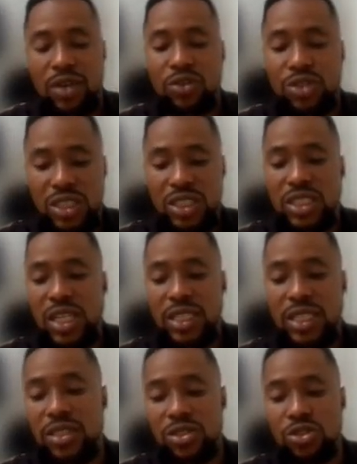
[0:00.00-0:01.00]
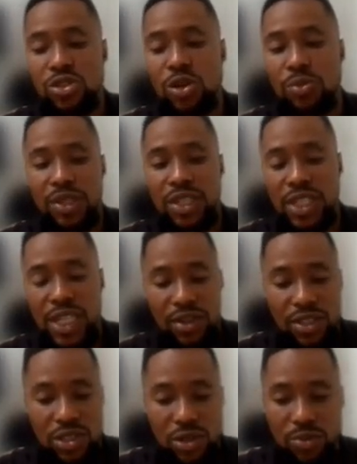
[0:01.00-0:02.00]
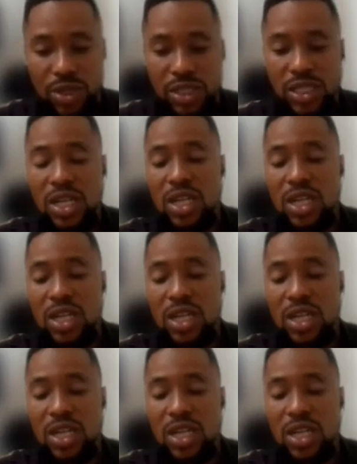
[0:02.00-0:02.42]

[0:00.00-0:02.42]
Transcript: consistent drop in KRS complex.